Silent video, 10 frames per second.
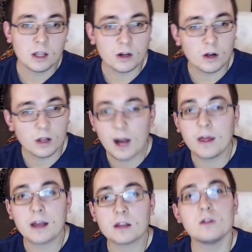you know, a lot of
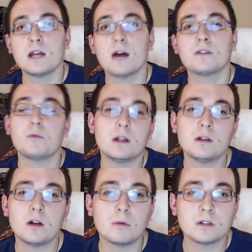that goes out the
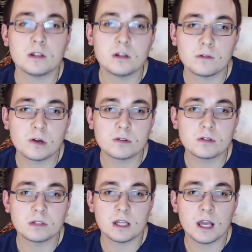window with the universal
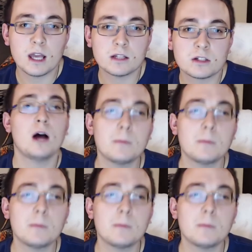DH.